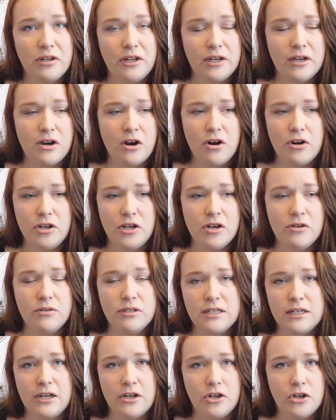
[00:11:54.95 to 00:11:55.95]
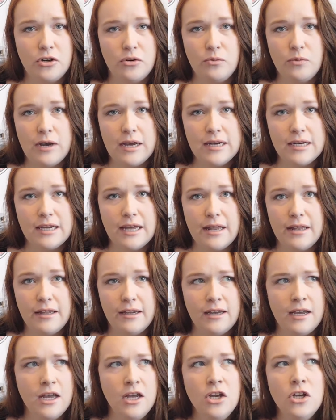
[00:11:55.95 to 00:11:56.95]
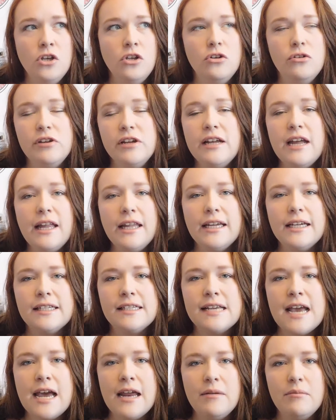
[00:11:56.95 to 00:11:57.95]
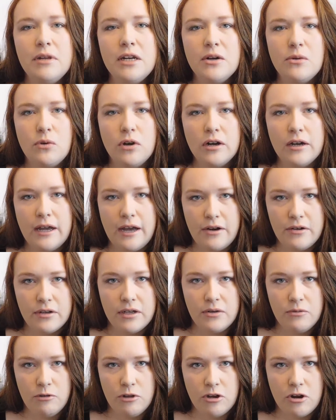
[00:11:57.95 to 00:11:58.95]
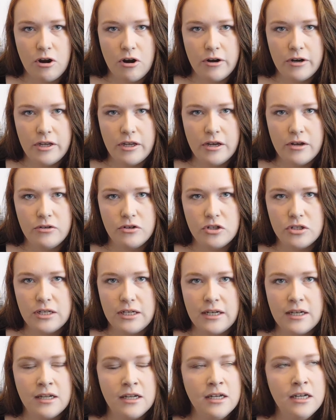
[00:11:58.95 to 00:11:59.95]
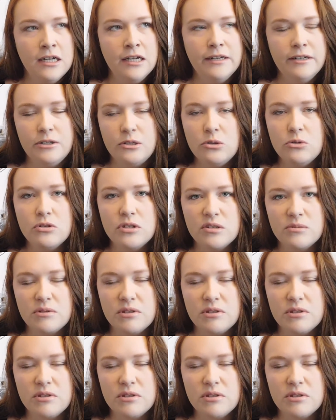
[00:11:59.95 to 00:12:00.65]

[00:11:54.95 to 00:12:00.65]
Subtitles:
Like cardio is like a good way to get like, you could get like a 10-minute workout in with cardio. Just like do some